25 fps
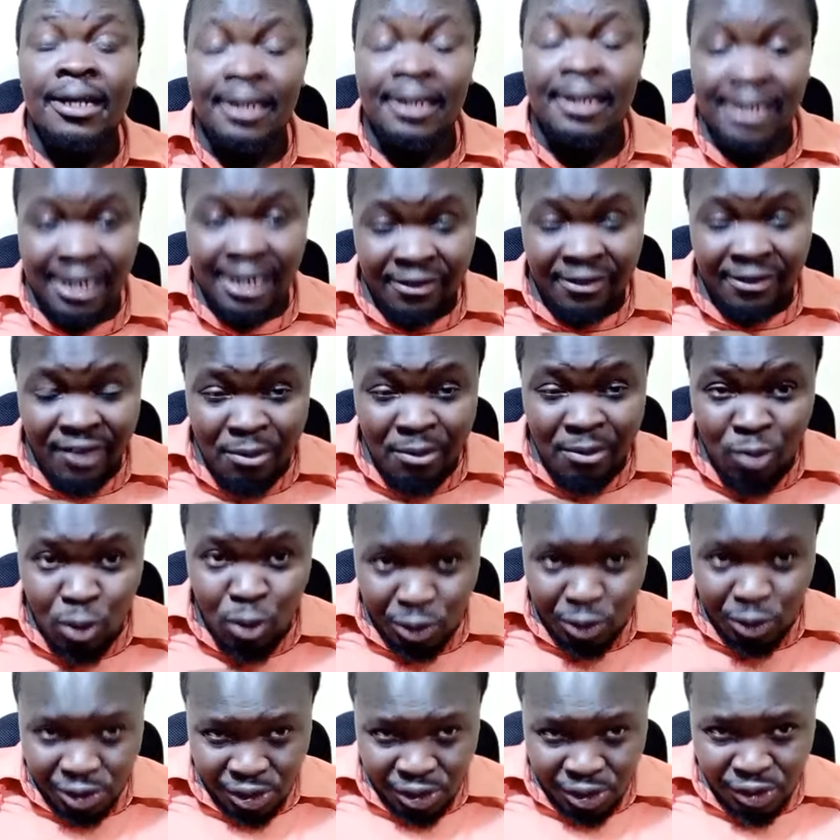let them
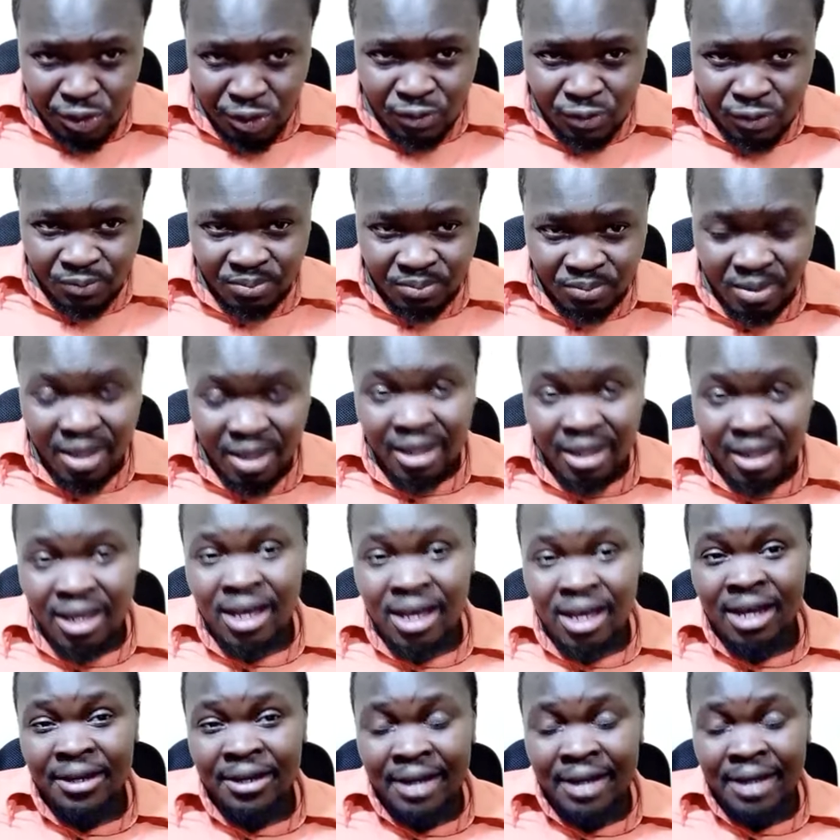continue.
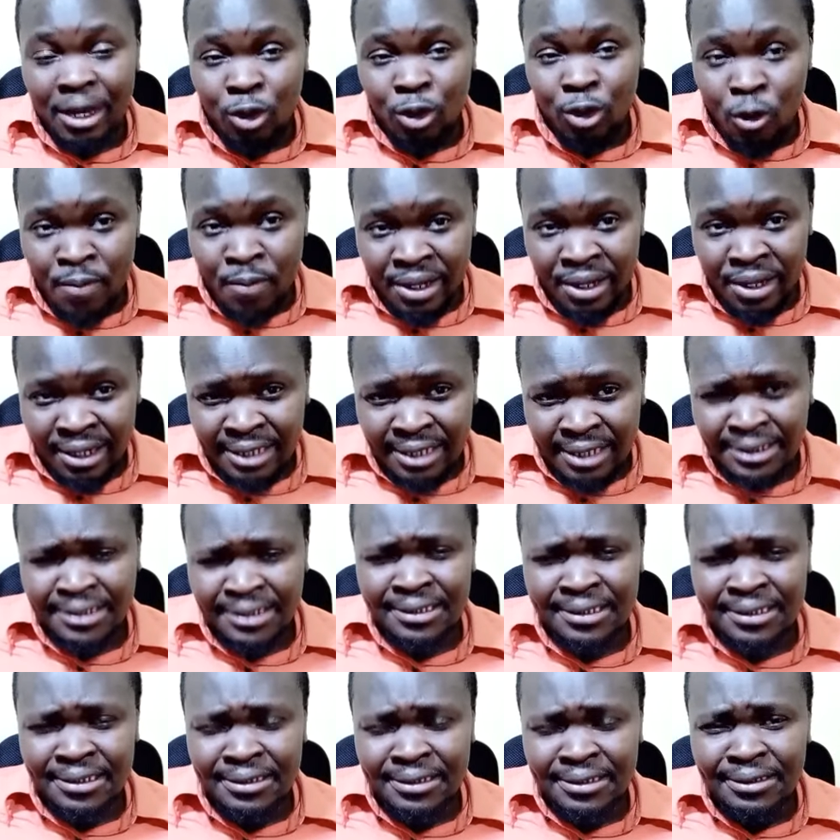Nairobi
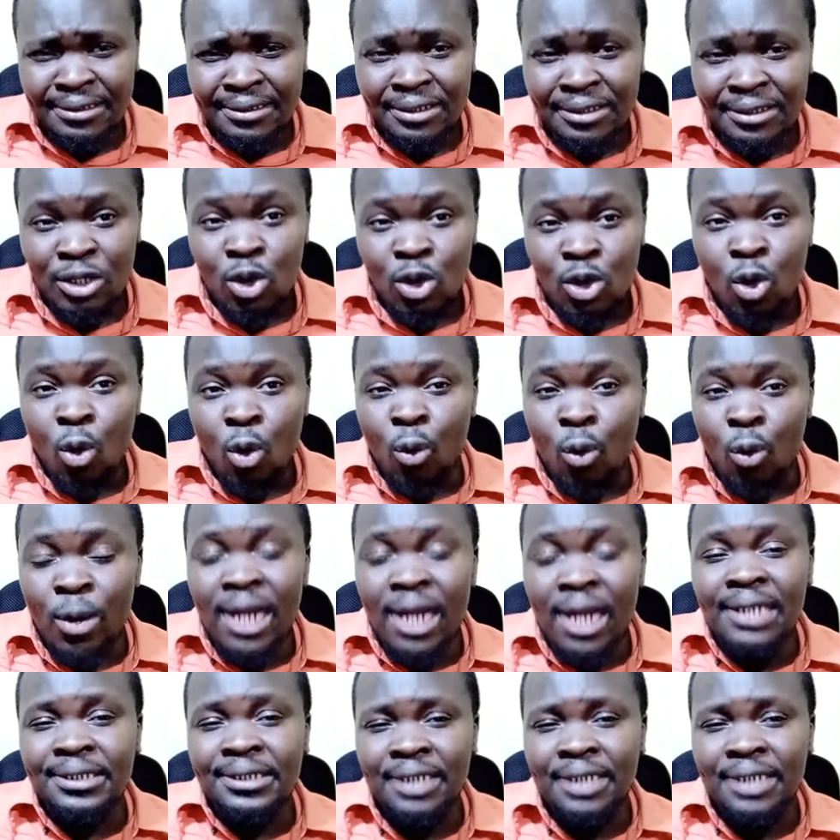residents
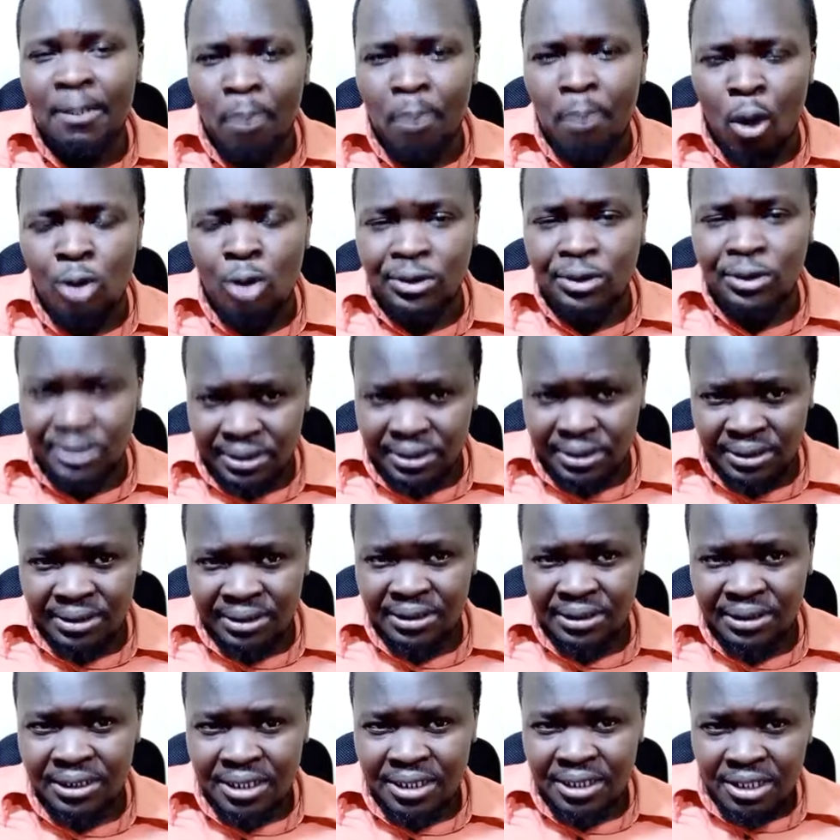will support
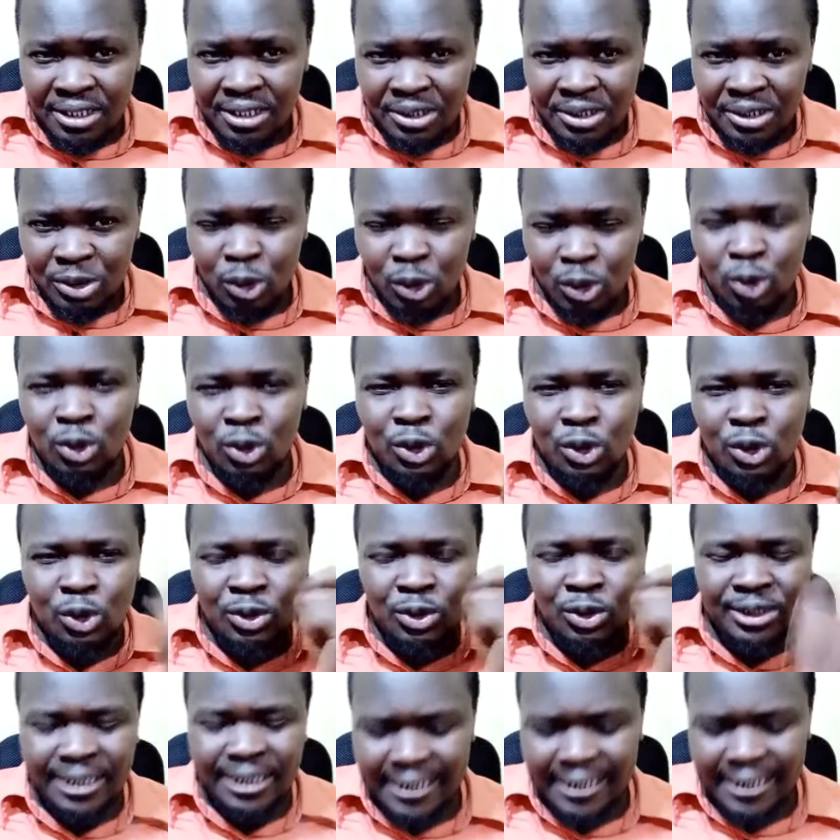
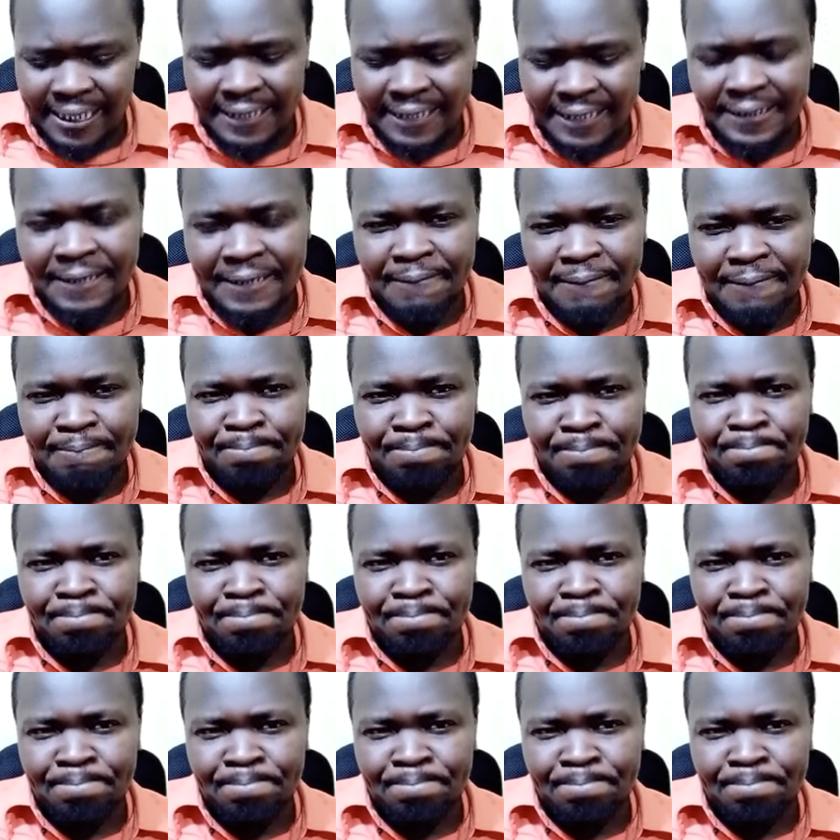Johnson Sakaja.